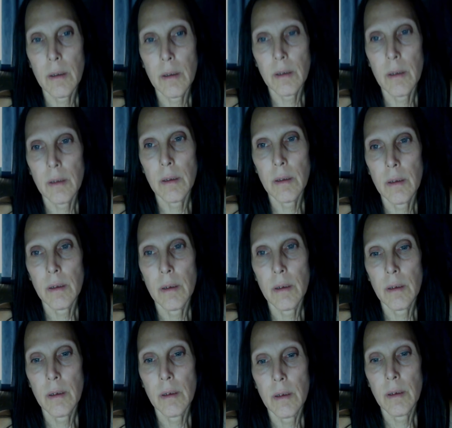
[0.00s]

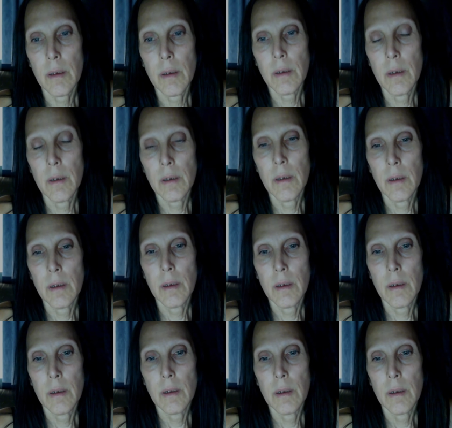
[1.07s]

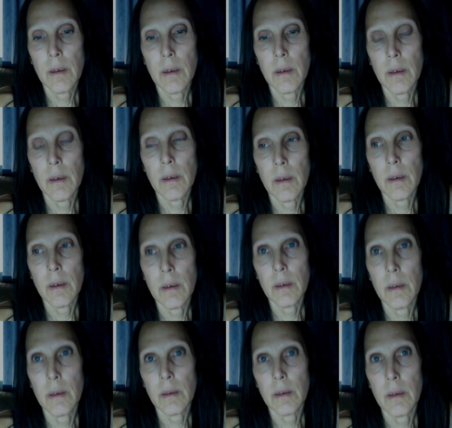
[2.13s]

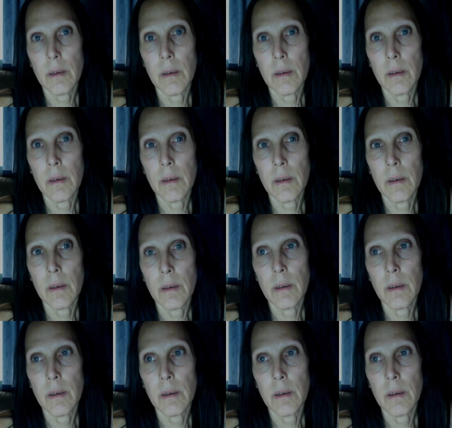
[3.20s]
(silence)